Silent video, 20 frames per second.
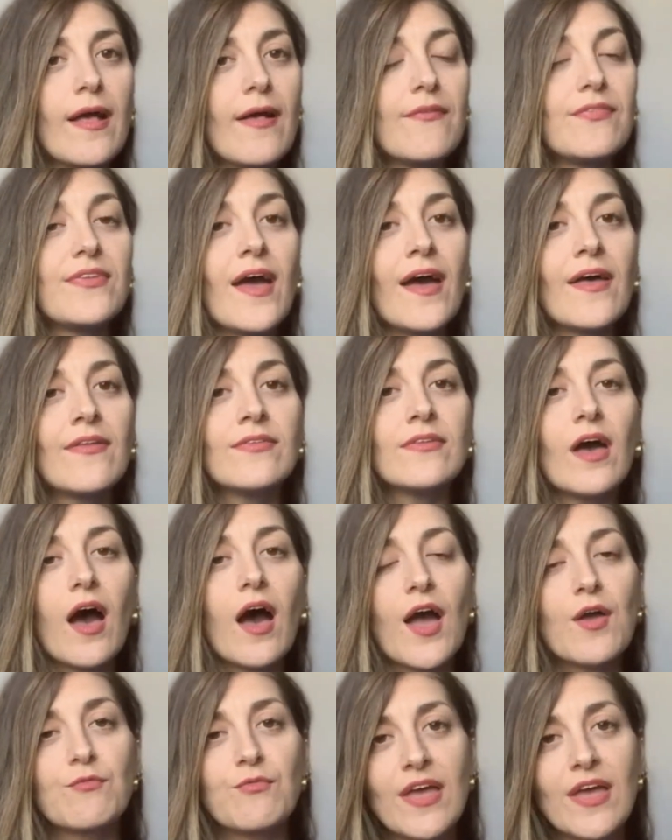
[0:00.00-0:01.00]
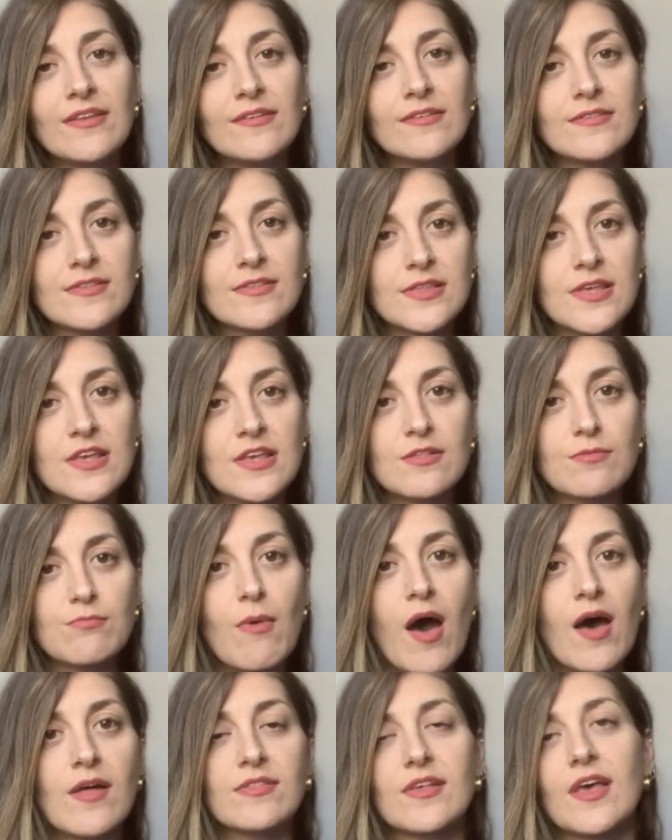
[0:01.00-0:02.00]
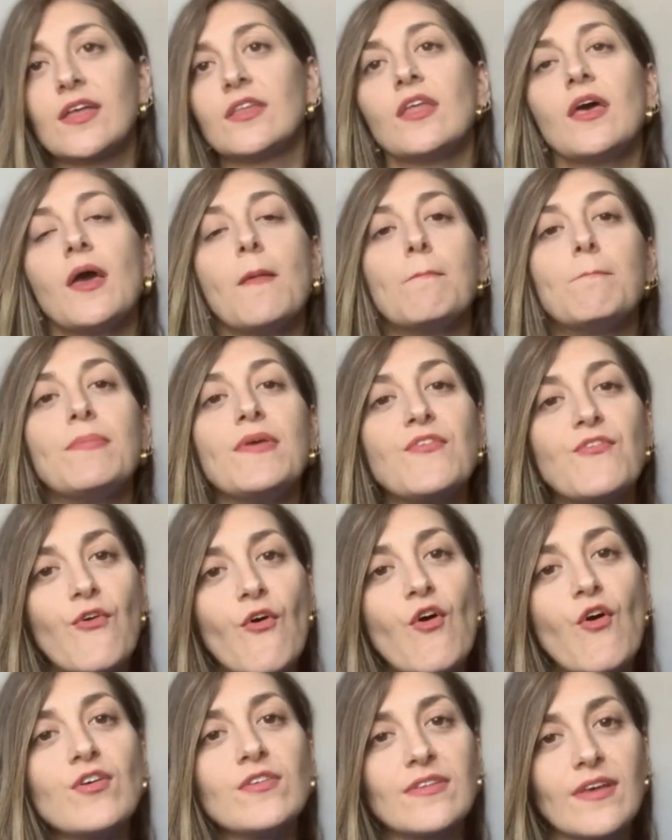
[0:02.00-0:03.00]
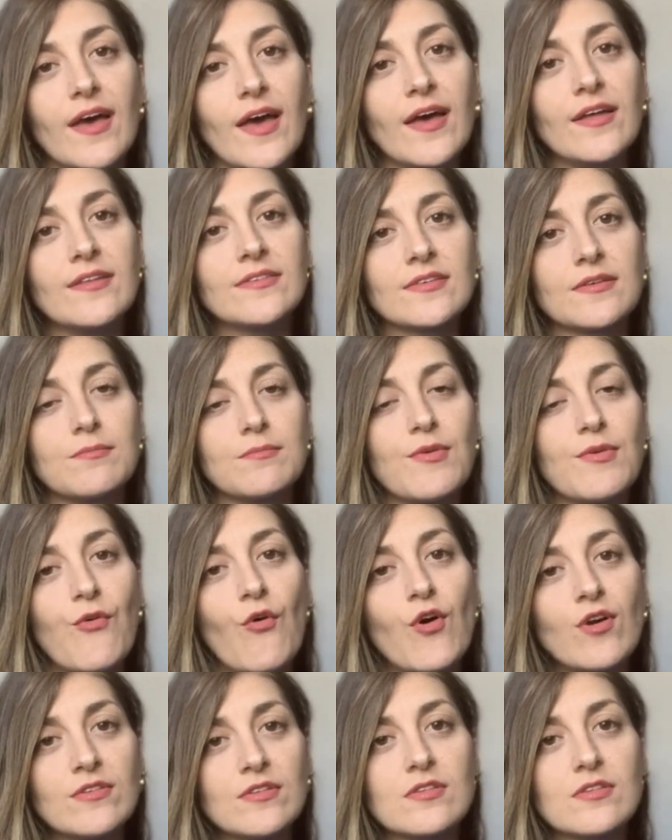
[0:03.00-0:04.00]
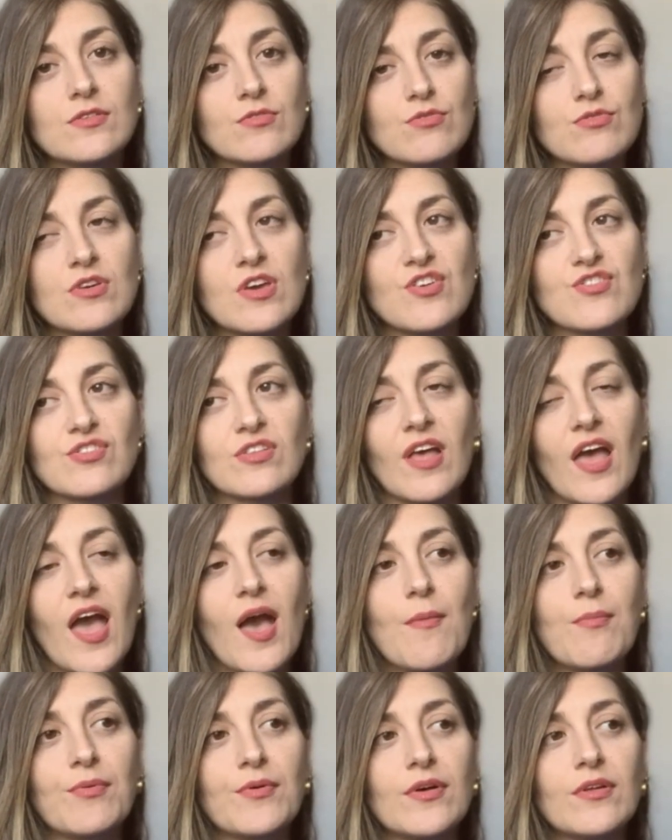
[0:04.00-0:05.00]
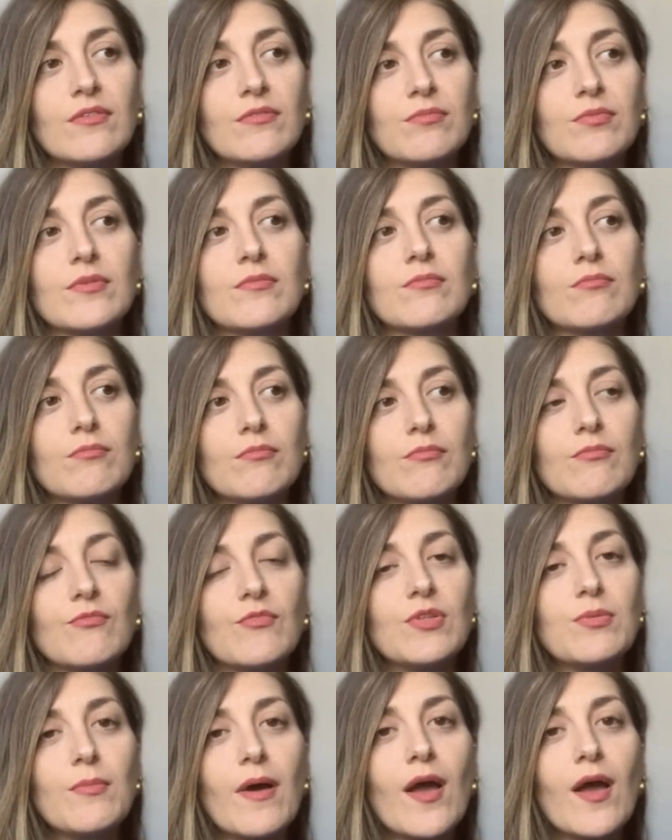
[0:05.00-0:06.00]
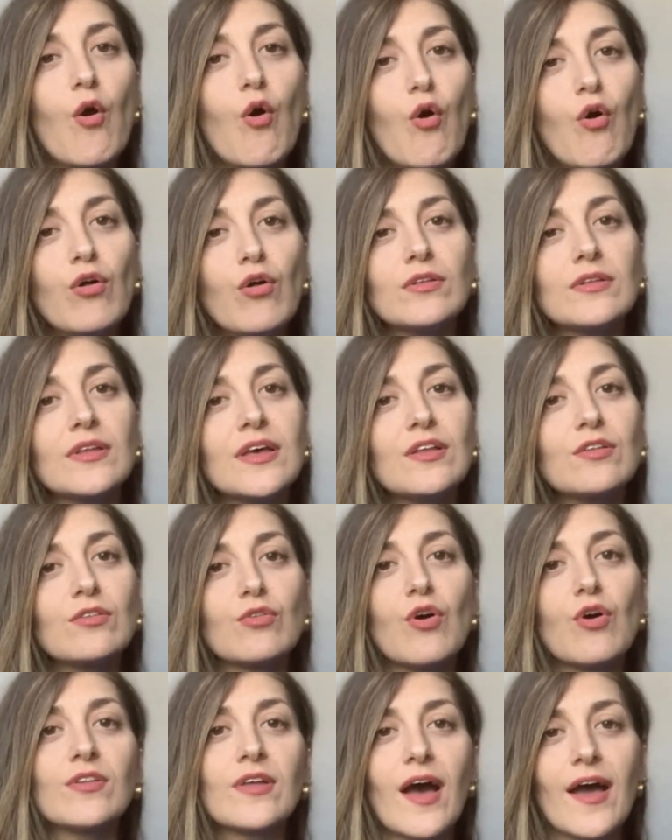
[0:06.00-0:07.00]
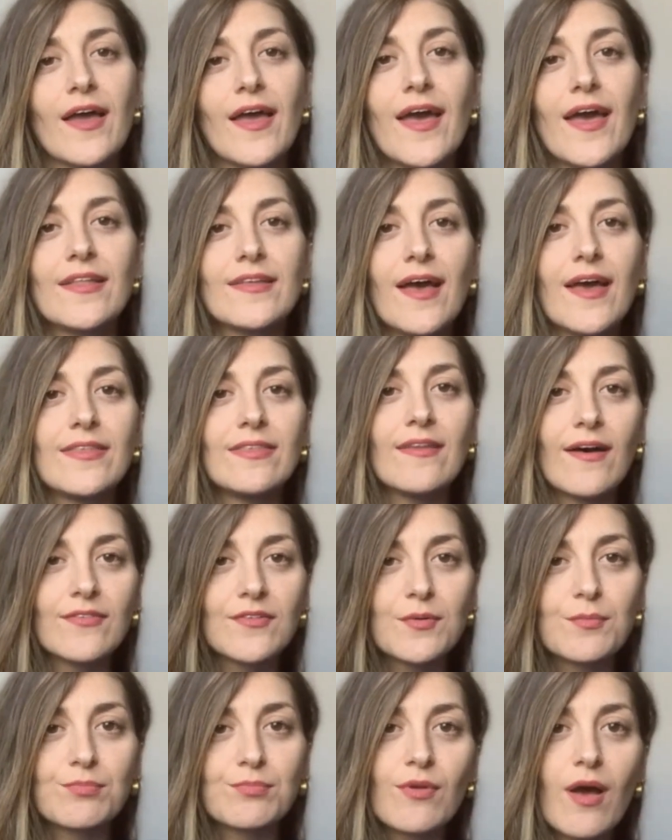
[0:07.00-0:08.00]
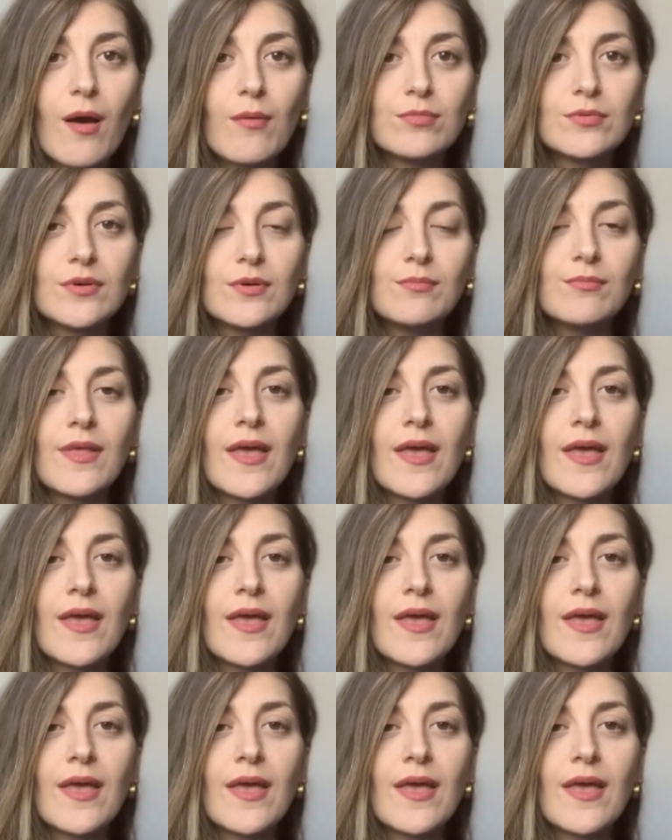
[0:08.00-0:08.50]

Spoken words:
Then I waited 6 months, and before this situation happened, with my old landlord, I had another problem.